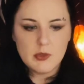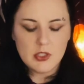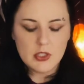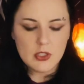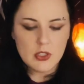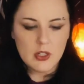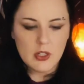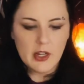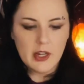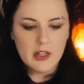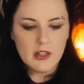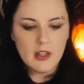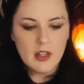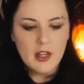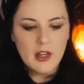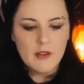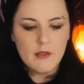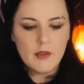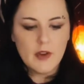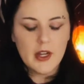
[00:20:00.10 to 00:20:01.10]
your current
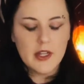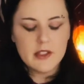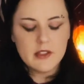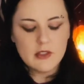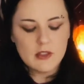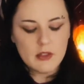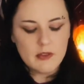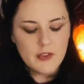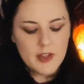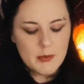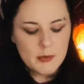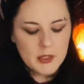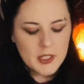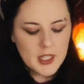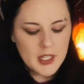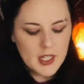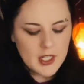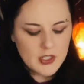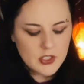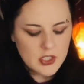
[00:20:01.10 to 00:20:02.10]
friends or family
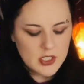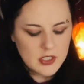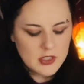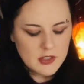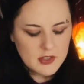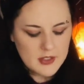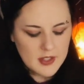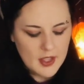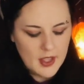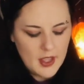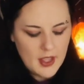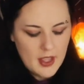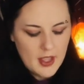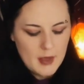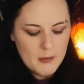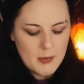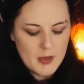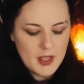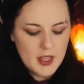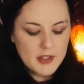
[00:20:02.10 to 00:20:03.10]
connections,
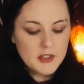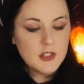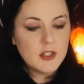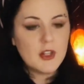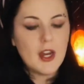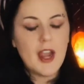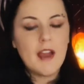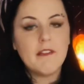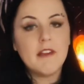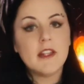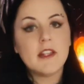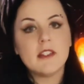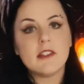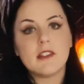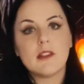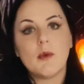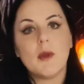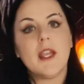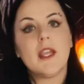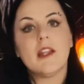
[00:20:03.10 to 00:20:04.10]
because you're having this
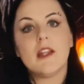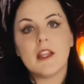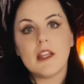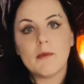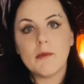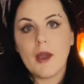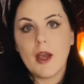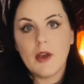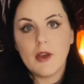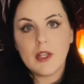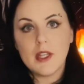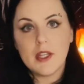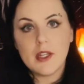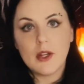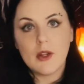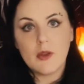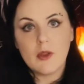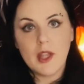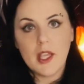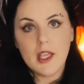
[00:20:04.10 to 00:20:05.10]
awakening about, you
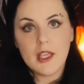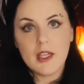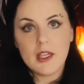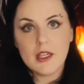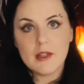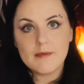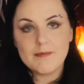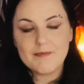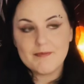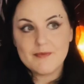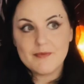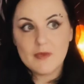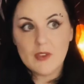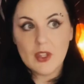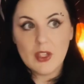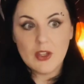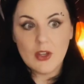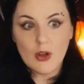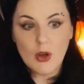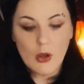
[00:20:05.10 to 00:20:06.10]
know, like
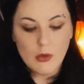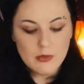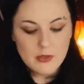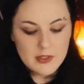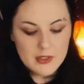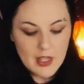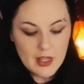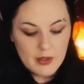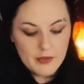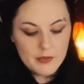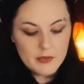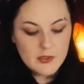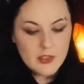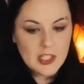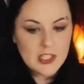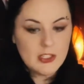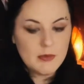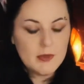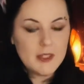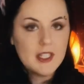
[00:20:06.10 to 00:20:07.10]
your own self.
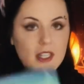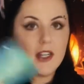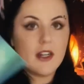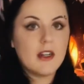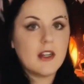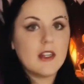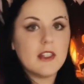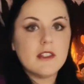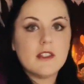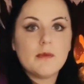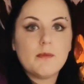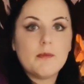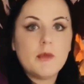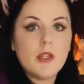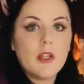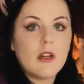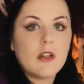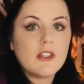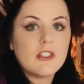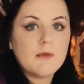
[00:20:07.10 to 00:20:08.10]
Judgment here is
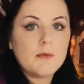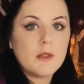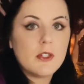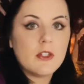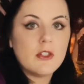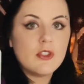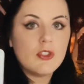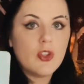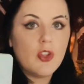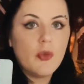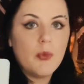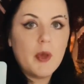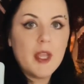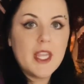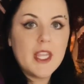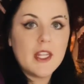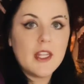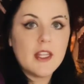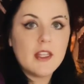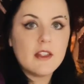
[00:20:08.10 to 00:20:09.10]
pure spiritual
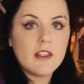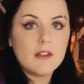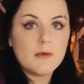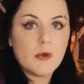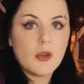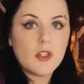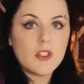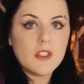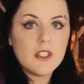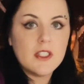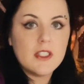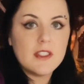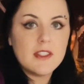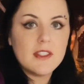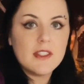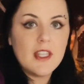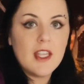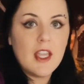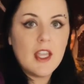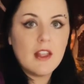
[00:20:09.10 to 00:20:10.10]
awakening. This person is
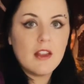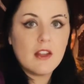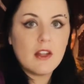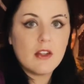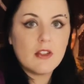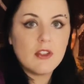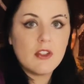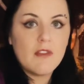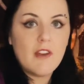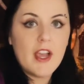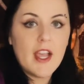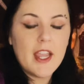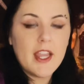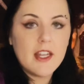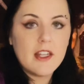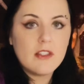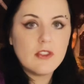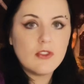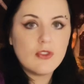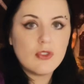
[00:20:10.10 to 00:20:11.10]
seeing their
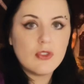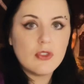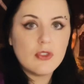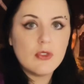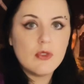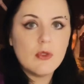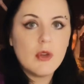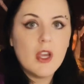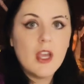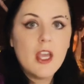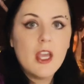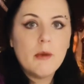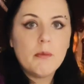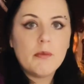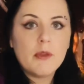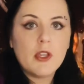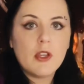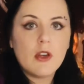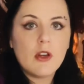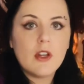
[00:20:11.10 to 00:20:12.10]
divine, true,
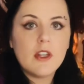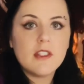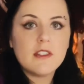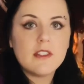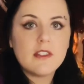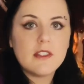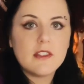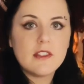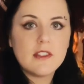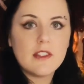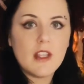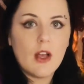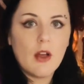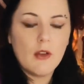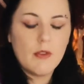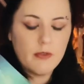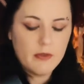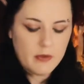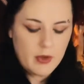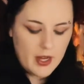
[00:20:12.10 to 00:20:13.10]
purest
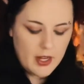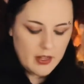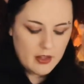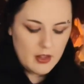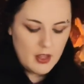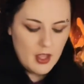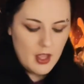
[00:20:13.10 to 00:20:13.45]
self, right?